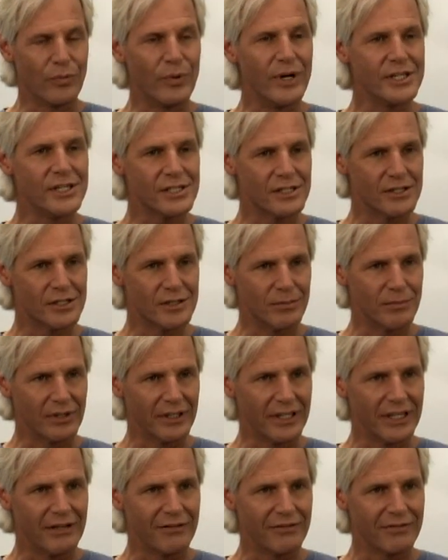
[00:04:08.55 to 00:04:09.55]
reason to
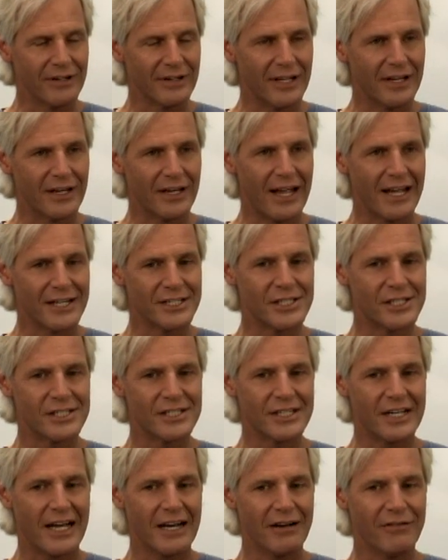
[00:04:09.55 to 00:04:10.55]
believe, and that's
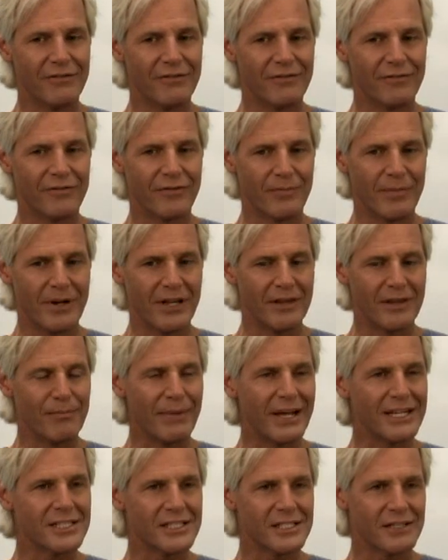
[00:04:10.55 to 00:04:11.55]
kind of, for me, the
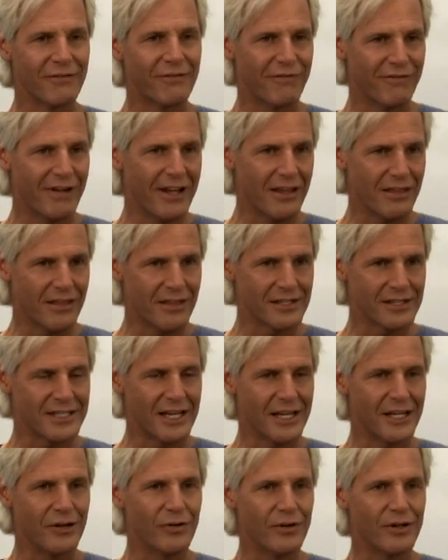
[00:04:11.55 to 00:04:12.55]
basis of faith, is
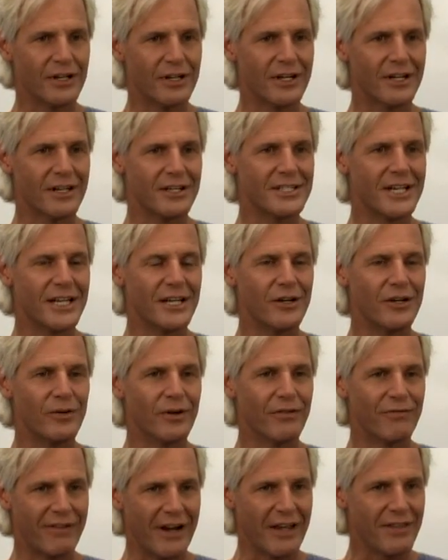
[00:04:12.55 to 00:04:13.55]
that you
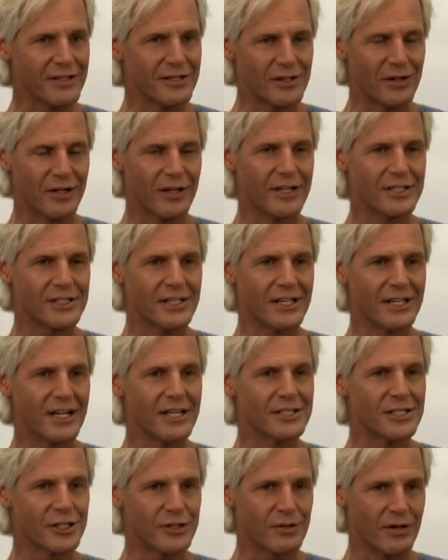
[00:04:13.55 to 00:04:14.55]
continue. Faith is a, is a,
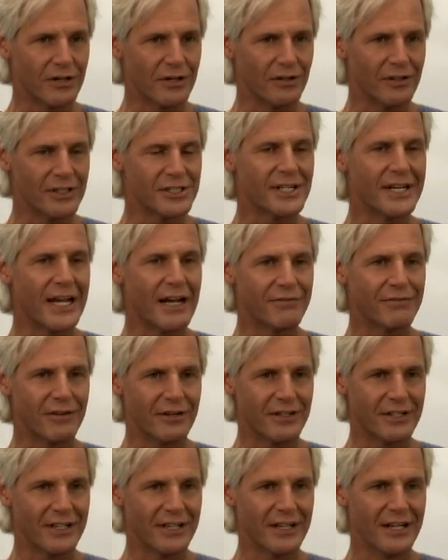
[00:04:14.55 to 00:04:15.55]
is a struggle, it's an
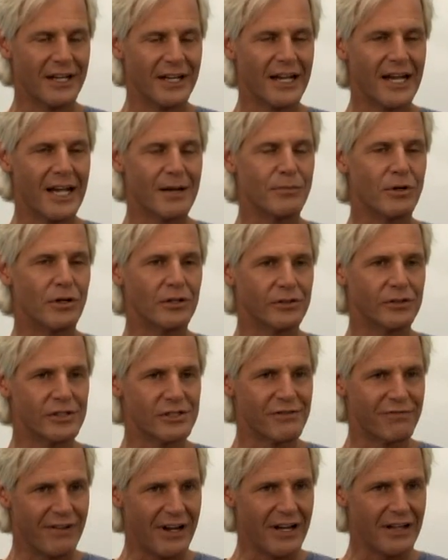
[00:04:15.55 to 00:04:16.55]
effort, and
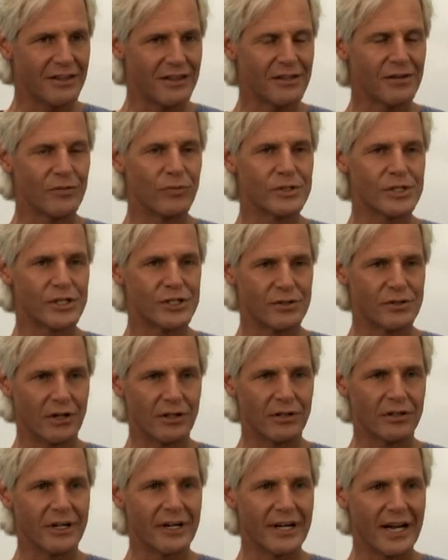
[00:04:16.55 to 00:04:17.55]
Mulder's faith was a
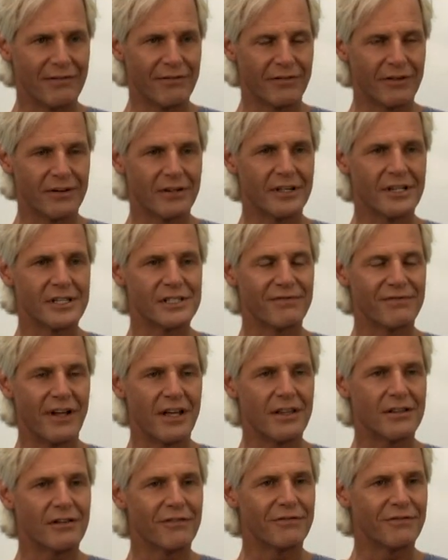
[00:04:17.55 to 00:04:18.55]
struggle and an effort, his
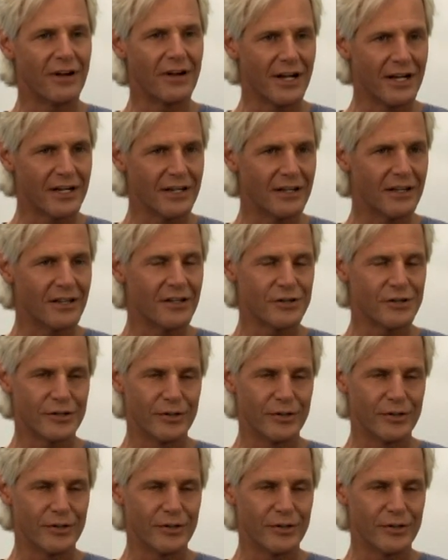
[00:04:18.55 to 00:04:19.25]
faith to find the